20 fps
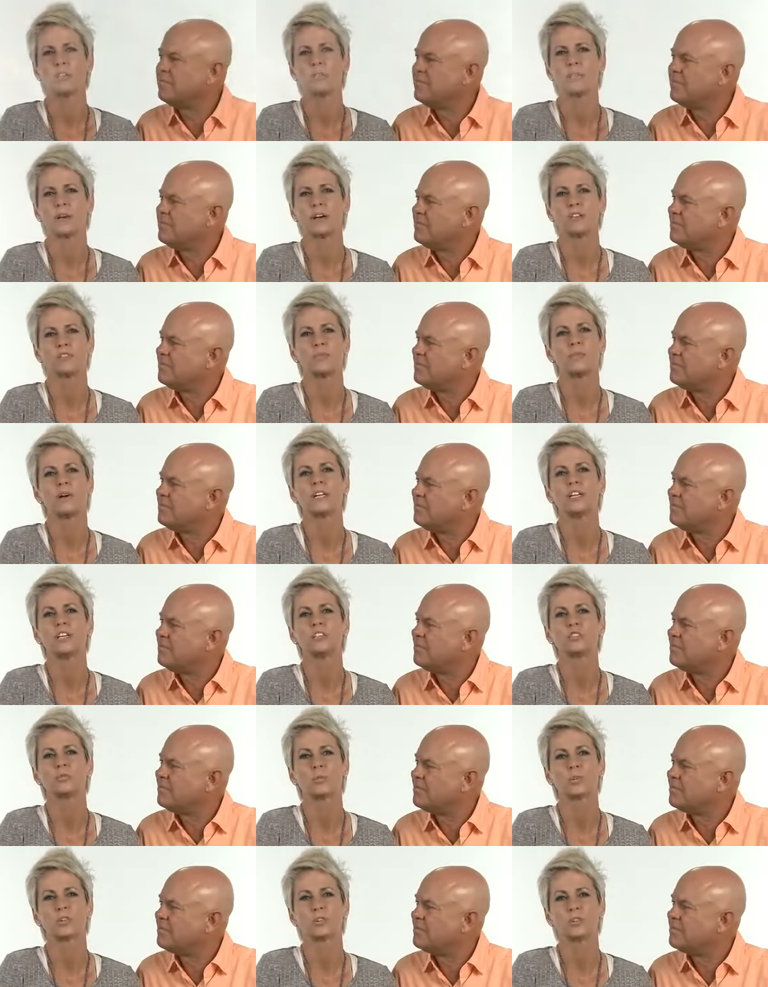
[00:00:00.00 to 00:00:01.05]
Speaker 1: amount of money
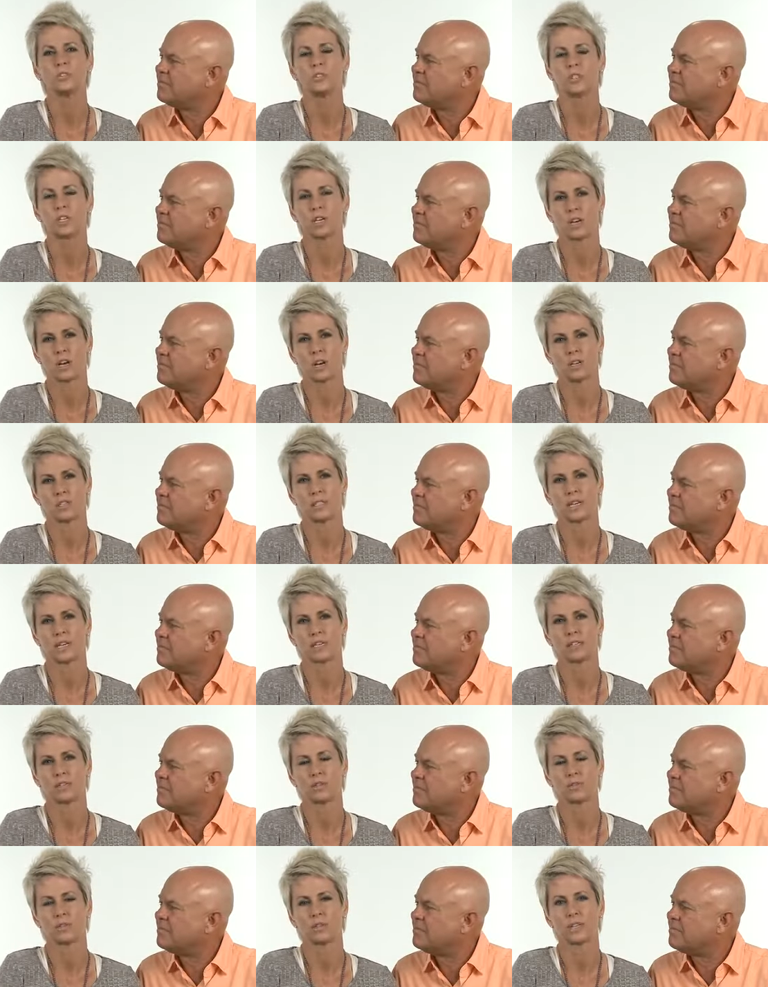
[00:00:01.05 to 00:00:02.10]
is worth losing
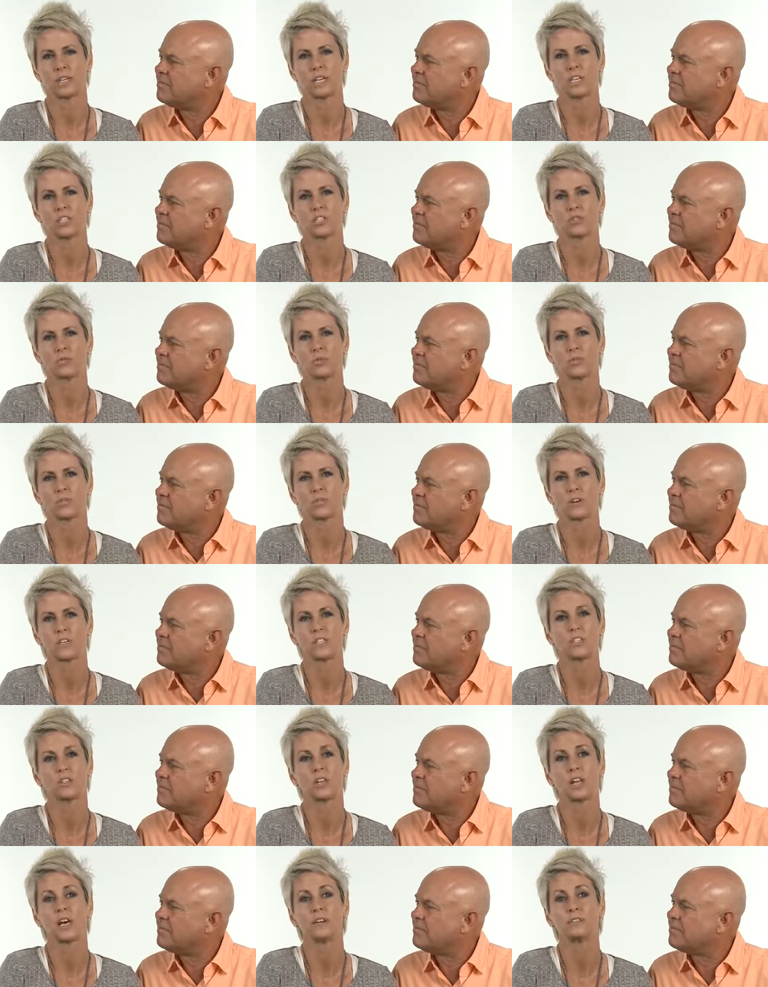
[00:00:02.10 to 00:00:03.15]
contact and relations with
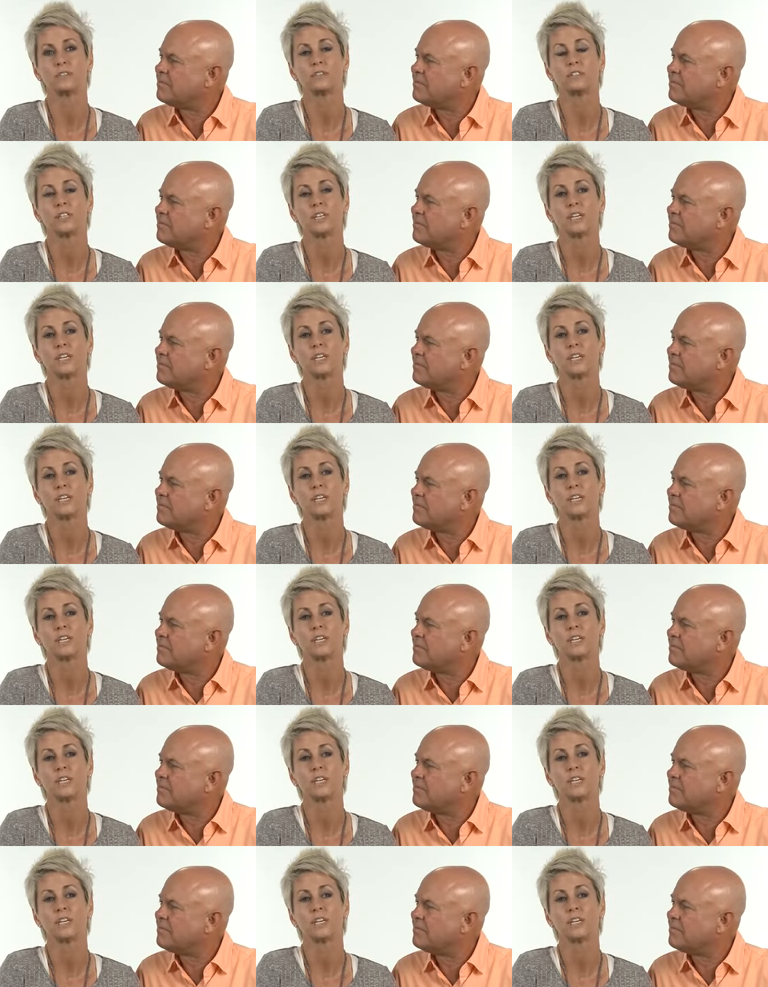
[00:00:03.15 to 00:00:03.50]
friends you love.